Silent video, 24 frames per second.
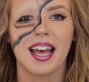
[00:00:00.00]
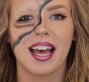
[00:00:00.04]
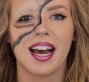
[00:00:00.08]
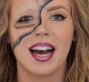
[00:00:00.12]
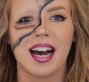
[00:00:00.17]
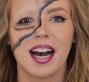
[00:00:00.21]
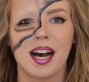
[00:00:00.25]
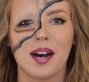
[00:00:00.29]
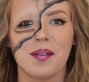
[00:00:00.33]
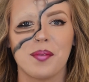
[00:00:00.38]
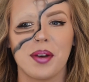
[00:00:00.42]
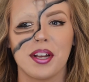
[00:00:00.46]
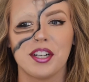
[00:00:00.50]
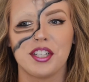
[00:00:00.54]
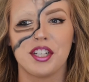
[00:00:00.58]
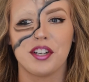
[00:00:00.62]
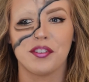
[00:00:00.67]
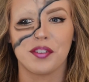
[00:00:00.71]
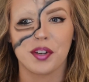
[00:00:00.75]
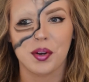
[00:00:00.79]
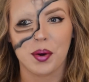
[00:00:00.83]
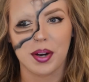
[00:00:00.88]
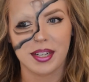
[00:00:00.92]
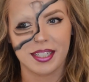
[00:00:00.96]
and she
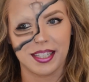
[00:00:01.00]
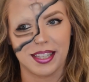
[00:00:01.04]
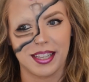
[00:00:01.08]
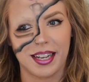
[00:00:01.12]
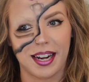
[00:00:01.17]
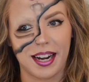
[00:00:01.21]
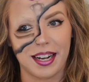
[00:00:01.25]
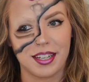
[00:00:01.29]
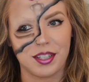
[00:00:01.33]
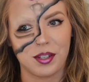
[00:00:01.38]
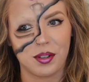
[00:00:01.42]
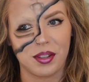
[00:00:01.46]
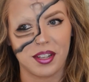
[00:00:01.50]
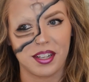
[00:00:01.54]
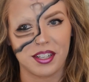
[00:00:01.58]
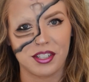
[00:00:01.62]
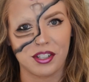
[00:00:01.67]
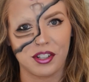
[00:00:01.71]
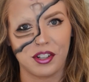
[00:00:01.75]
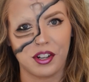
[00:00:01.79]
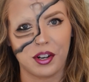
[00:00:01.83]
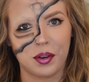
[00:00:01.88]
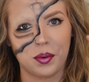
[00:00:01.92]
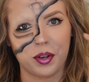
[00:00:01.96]
requested that I do
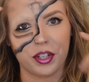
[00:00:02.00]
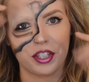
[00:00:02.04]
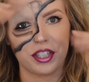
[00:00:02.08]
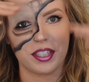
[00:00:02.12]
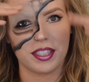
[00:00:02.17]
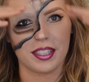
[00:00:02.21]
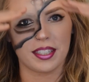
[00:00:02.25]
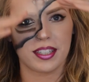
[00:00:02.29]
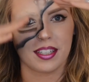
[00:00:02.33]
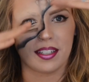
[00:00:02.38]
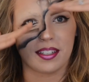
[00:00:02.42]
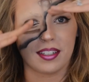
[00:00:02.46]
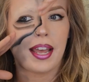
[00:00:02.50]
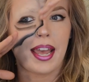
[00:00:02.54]
this look, which is